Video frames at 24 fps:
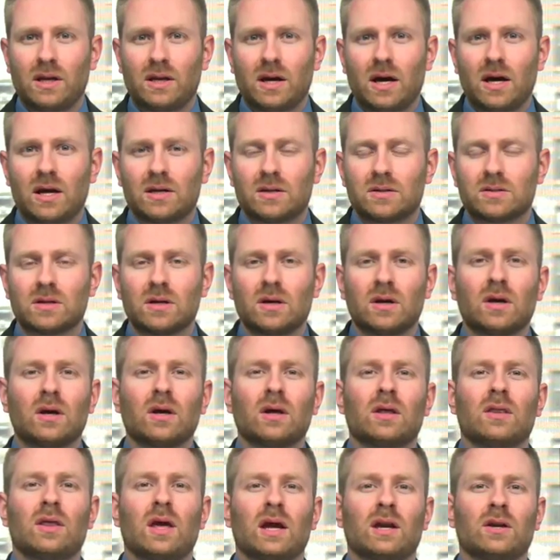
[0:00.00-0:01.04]
does.
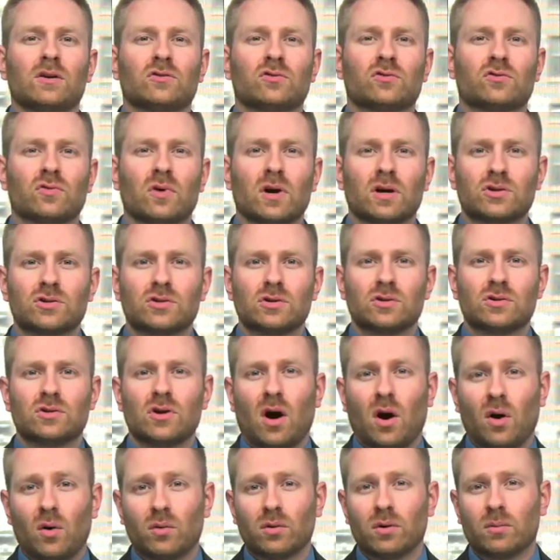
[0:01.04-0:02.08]
It is structured to
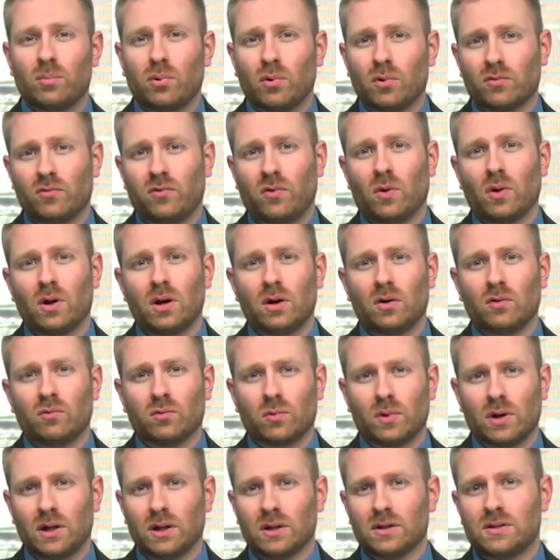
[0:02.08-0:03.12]
own a portfolio of
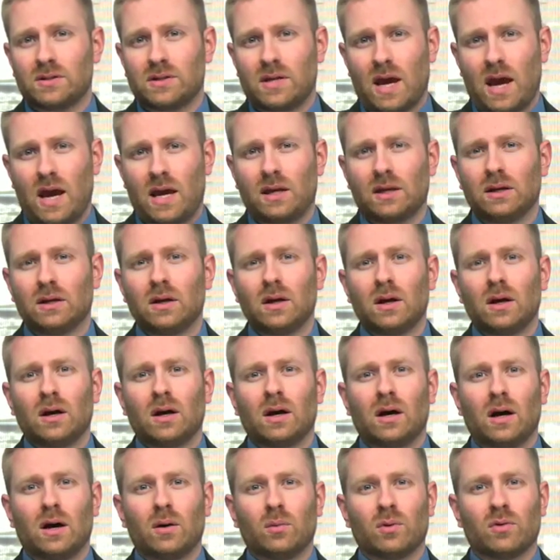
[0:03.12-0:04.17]
real estate
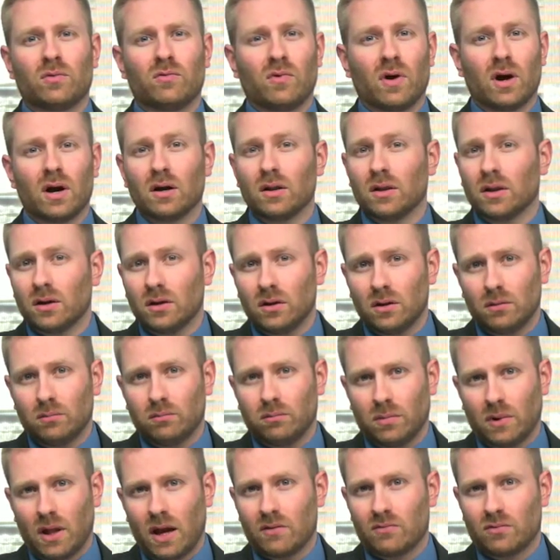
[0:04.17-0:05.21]
with very little
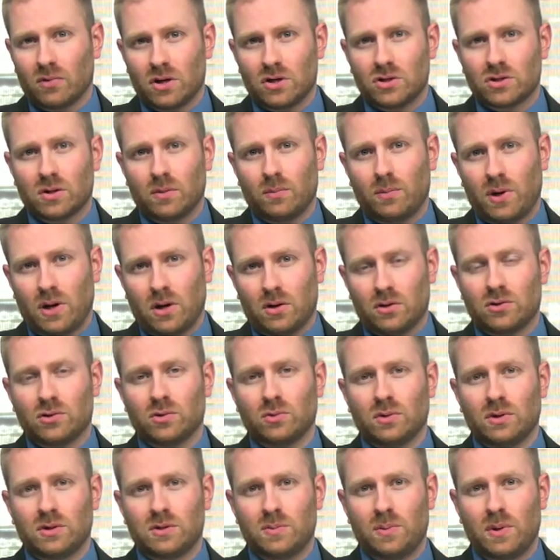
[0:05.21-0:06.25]
leverage compared
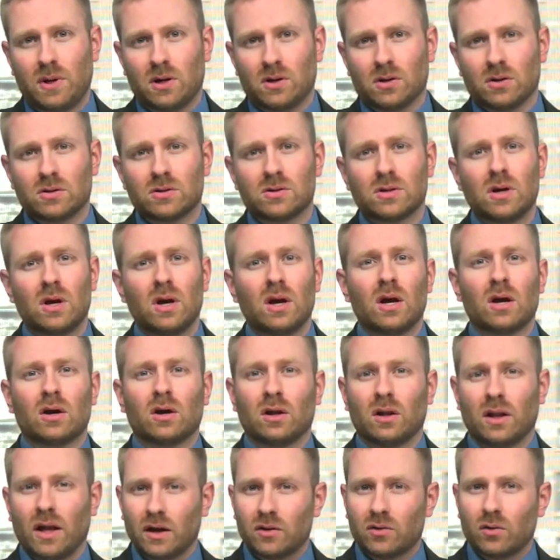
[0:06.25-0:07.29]
to its peers,
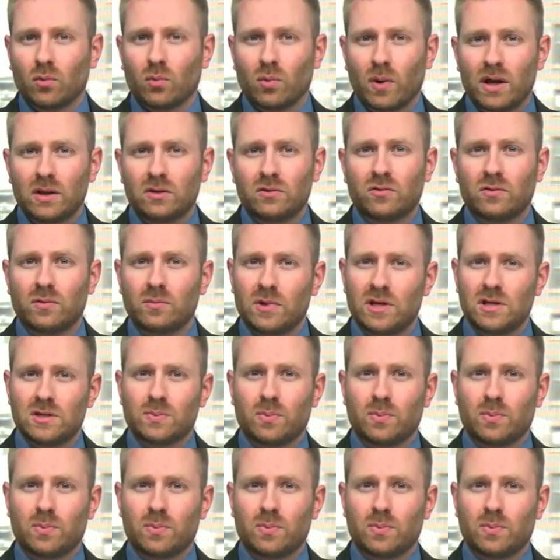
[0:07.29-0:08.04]
collect the rents from these